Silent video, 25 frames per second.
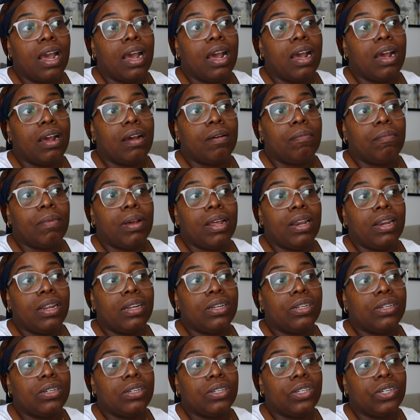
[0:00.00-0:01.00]
And
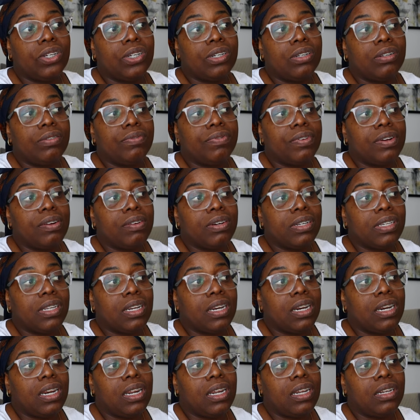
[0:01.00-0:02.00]
then just chill for the rest
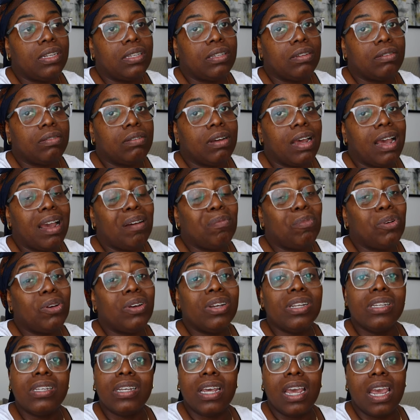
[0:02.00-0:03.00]
of the day. So I'm
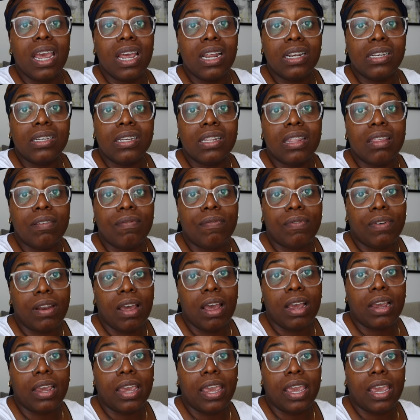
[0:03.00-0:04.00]
going to end the
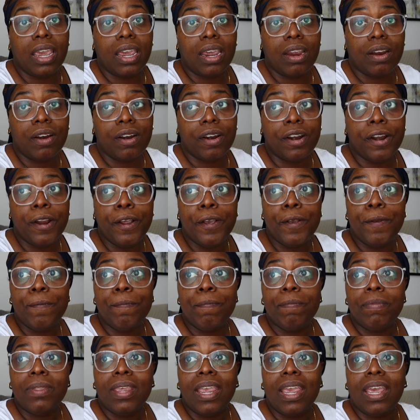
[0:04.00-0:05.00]
vlog here.
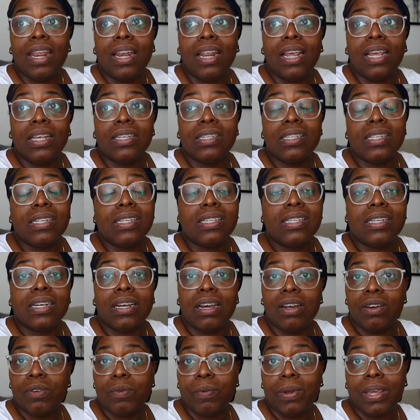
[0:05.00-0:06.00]
It is the
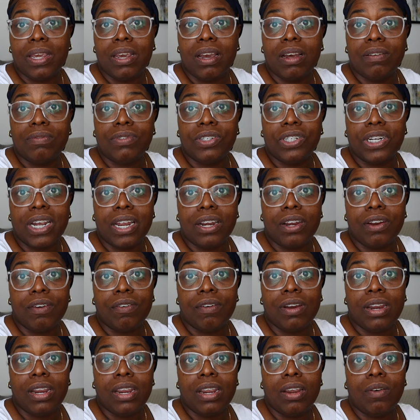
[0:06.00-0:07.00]
second week of
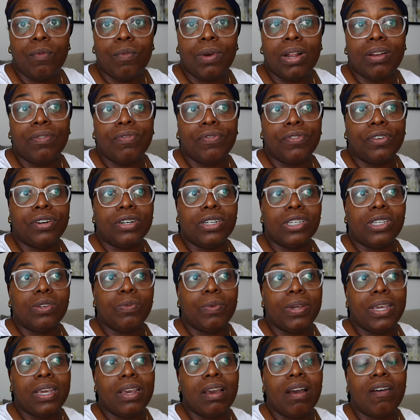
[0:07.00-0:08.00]
January. Well, first
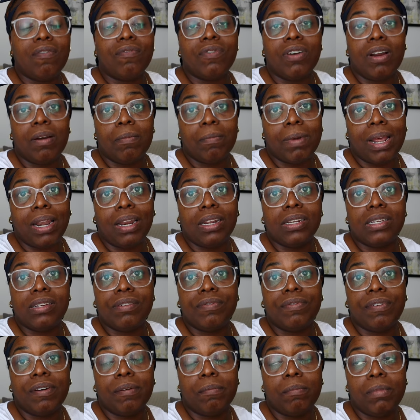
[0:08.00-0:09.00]
week of
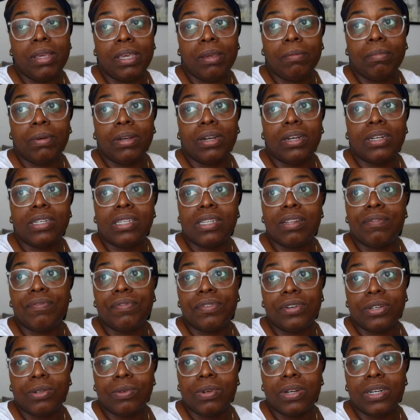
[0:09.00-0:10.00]
normality for me because the
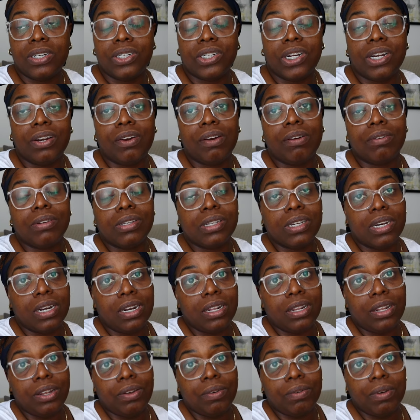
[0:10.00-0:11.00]
first week of January I was
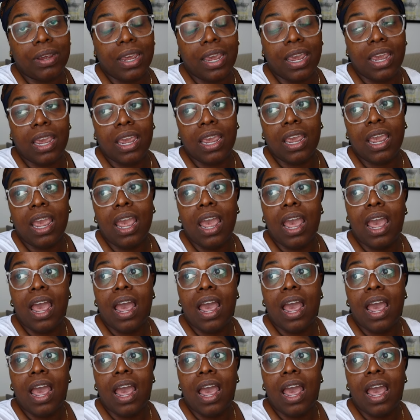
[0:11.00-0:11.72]
still in the UK.